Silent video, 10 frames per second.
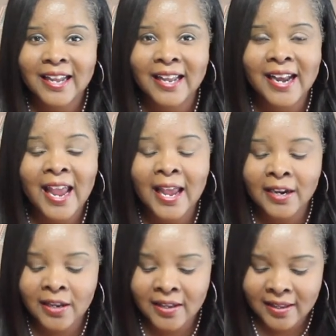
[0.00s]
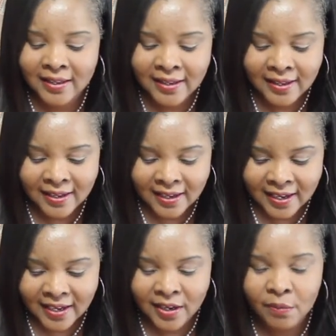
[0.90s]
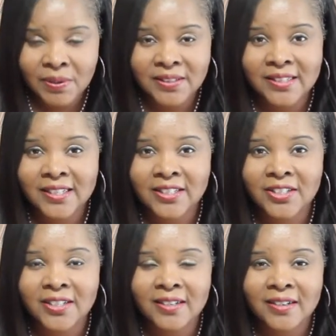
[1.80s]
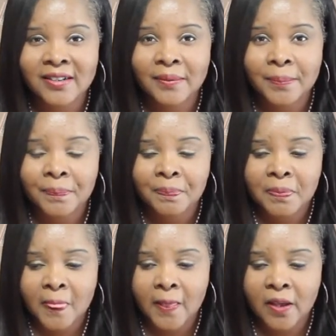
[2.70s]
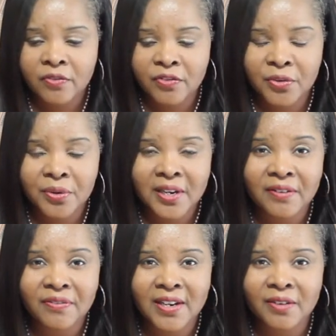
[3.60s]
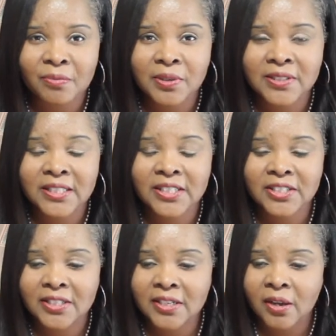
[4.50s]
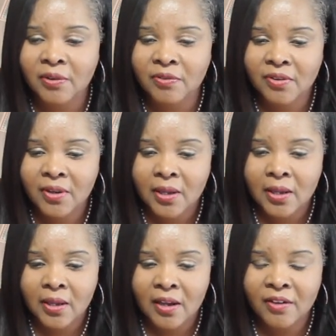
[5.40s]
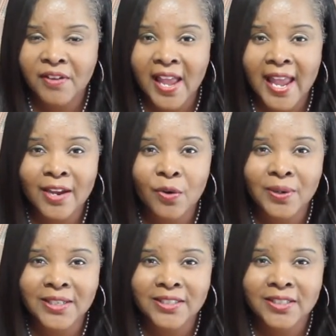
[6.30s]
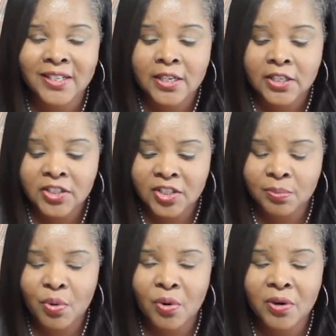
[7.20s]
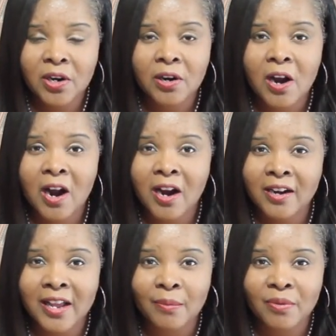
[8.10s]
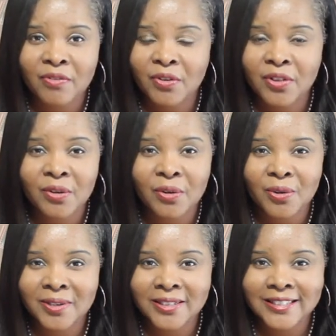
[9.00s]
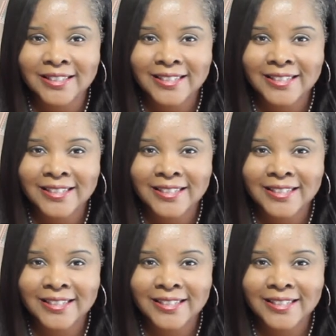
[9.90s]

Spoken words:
And Hannah, in a position of grief, in a position of anguish, she poured her heart out before the Lord.